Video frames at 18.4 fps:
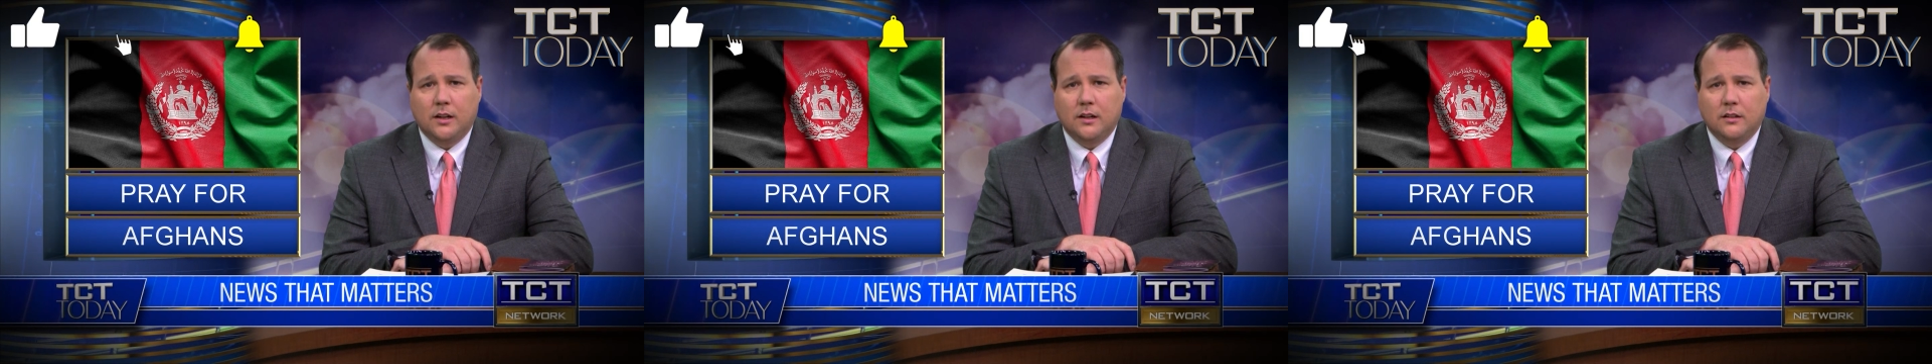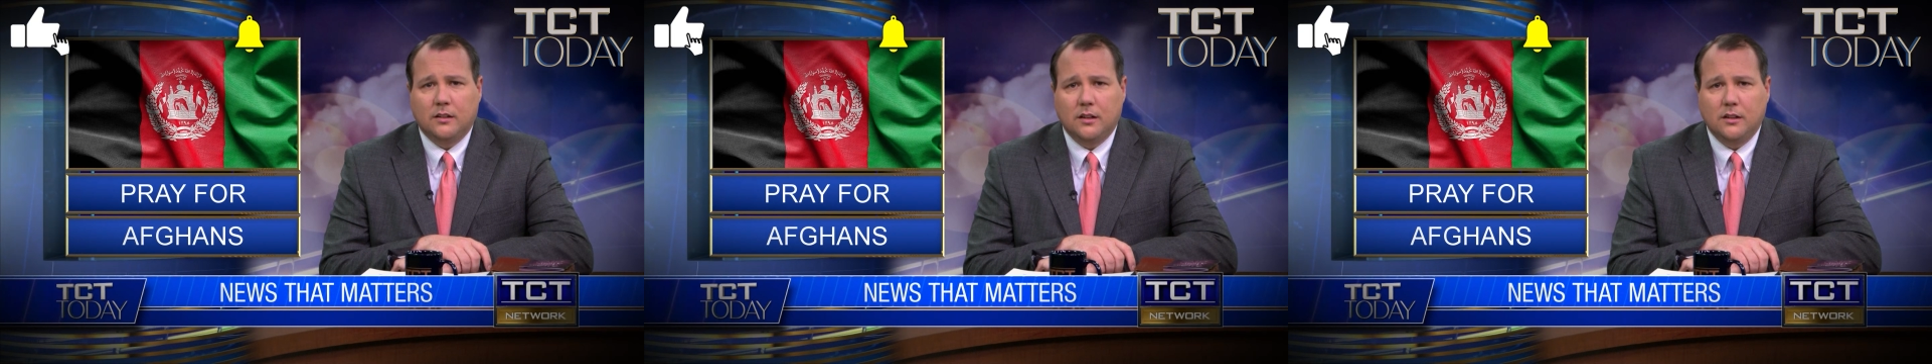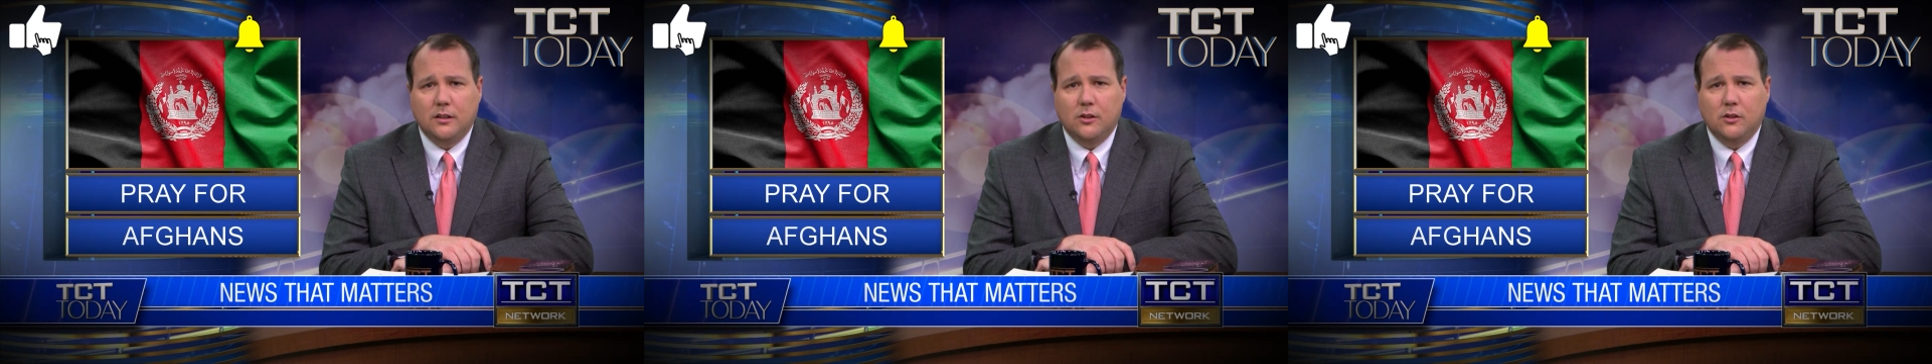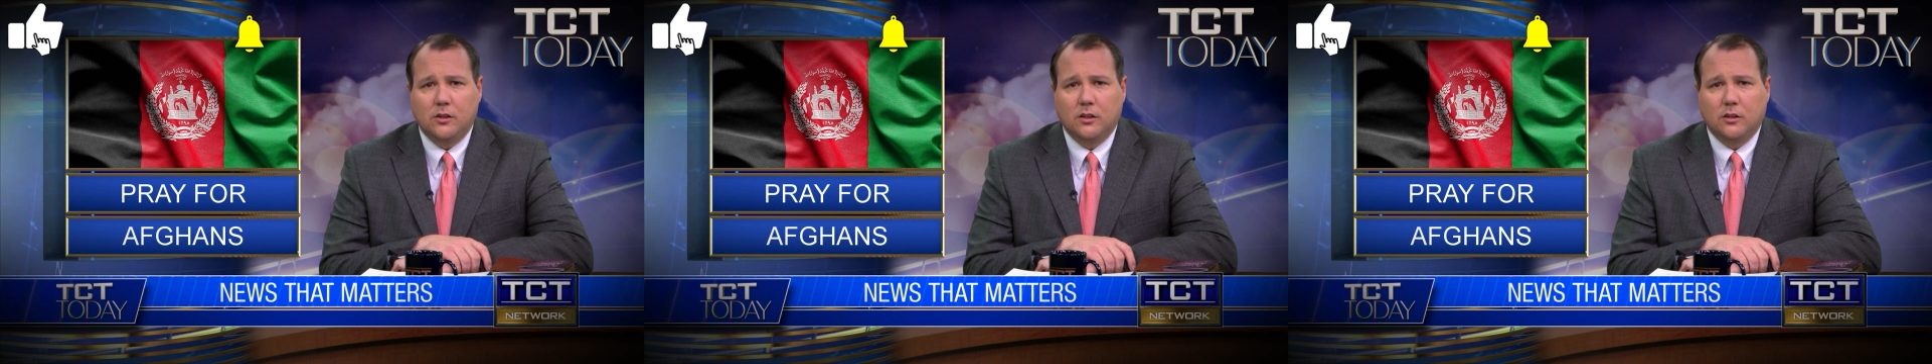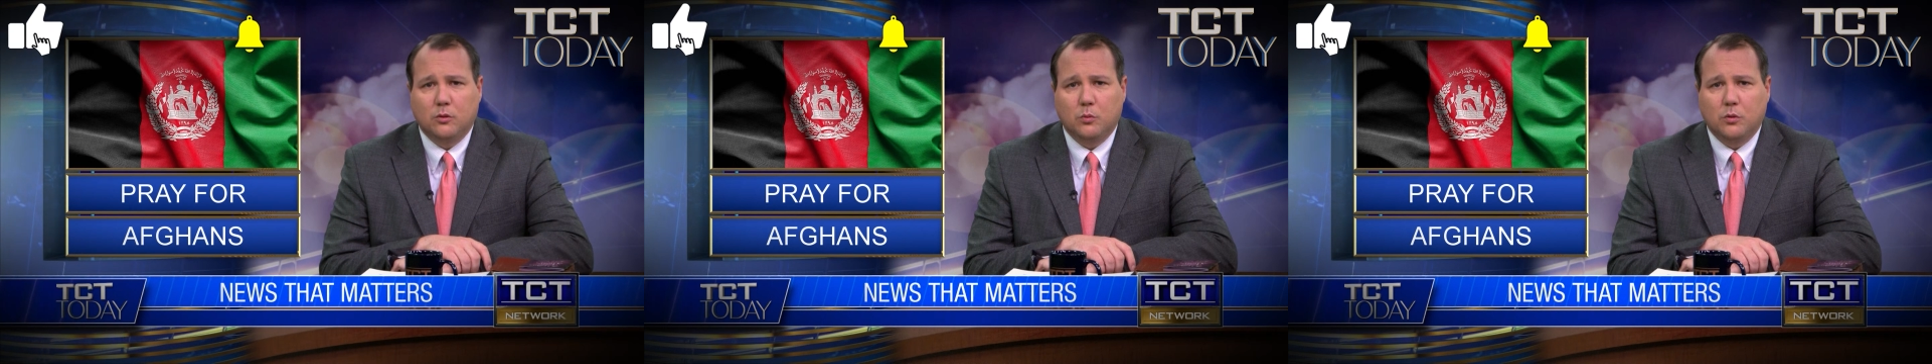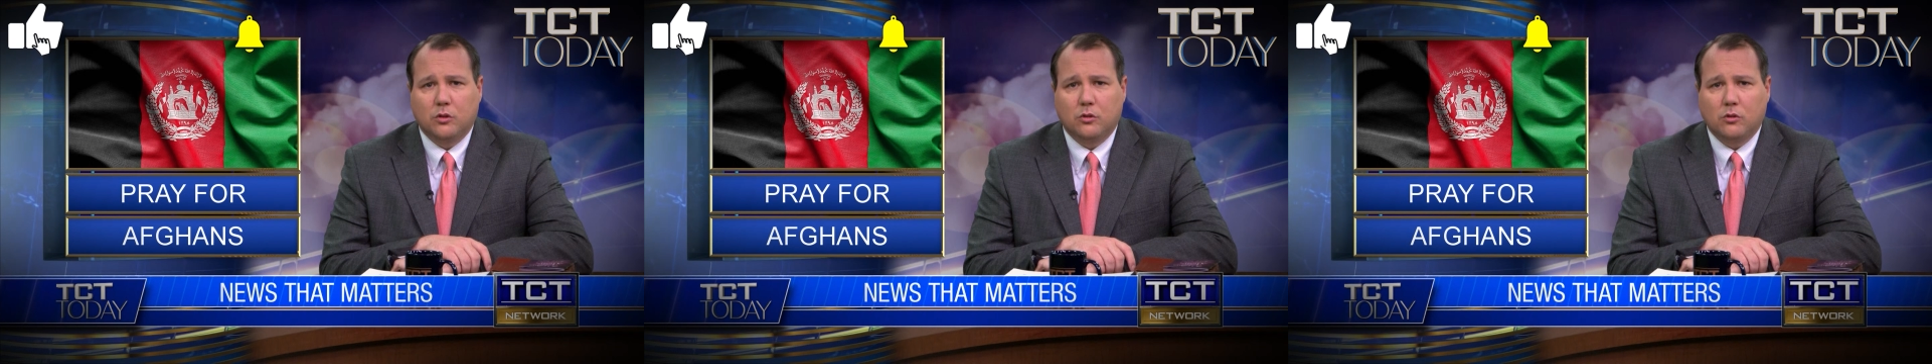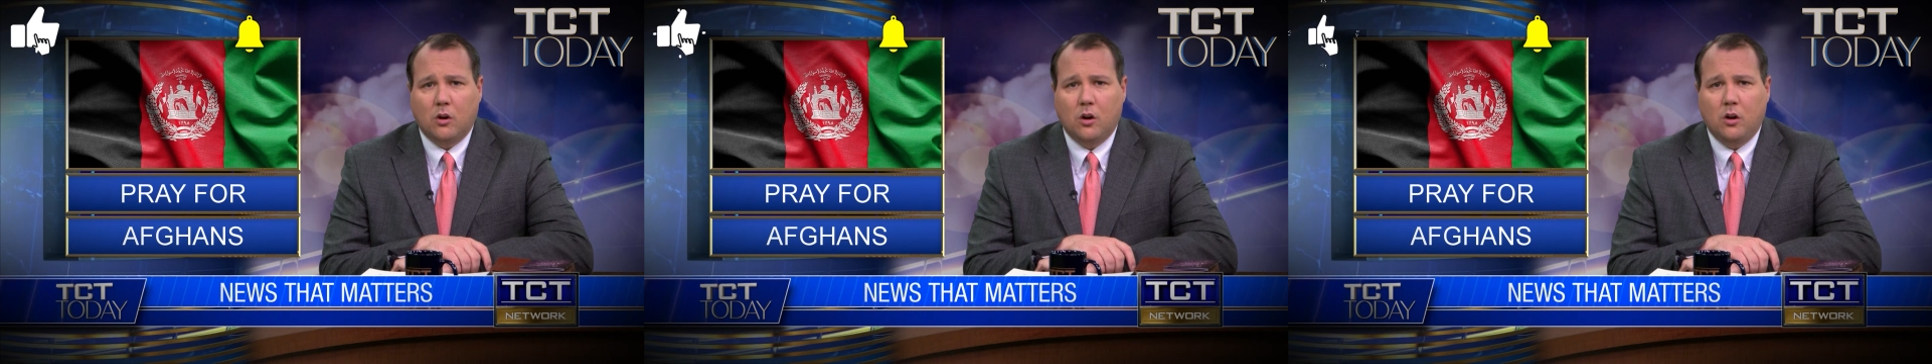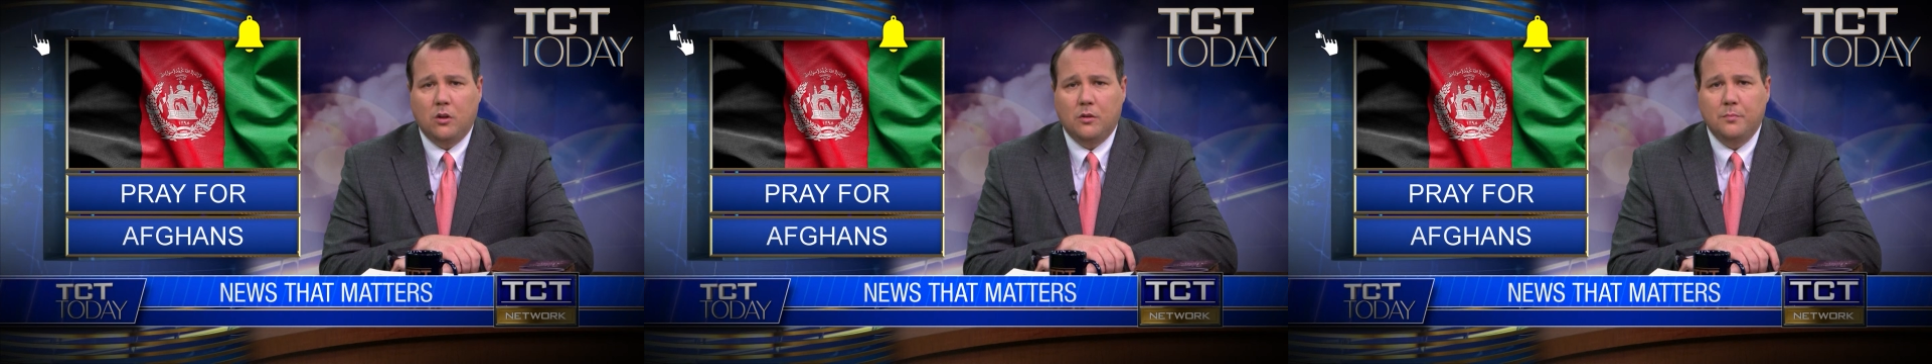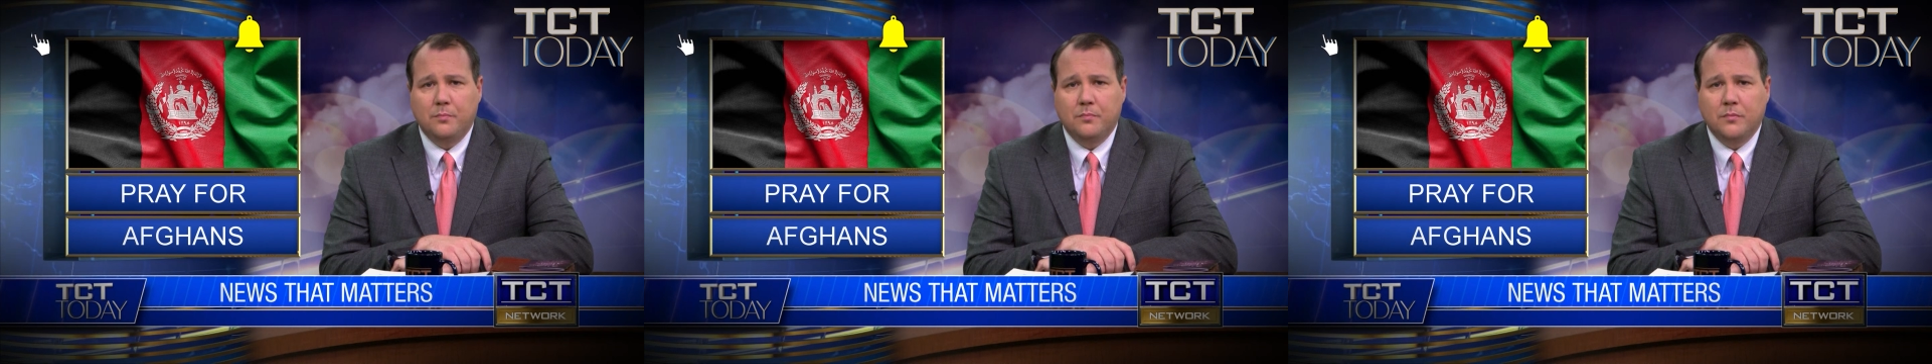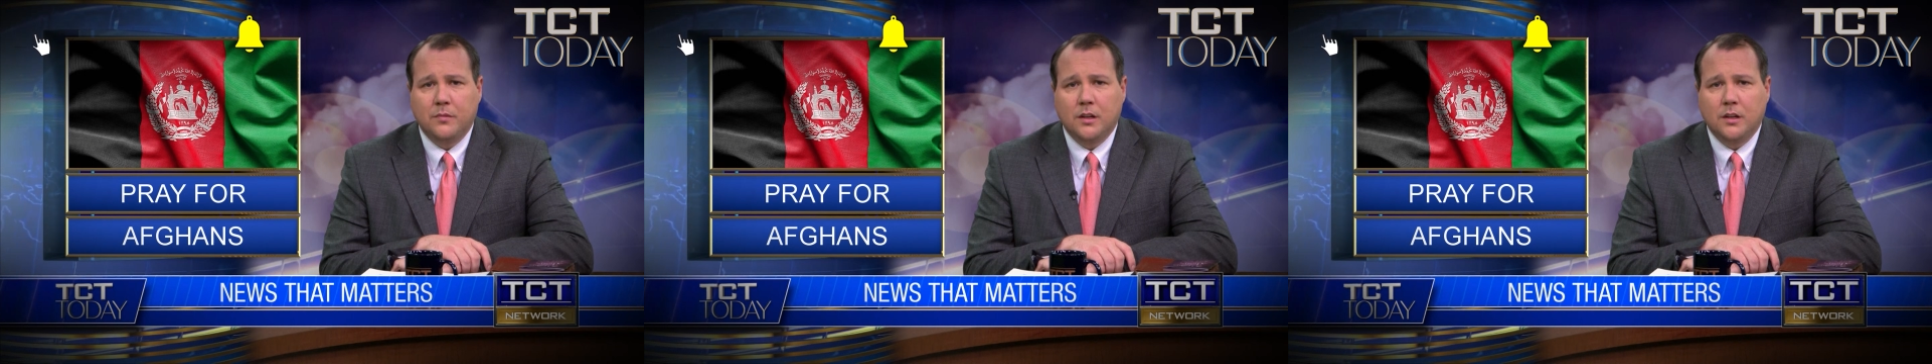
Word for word: continued its withdrawal.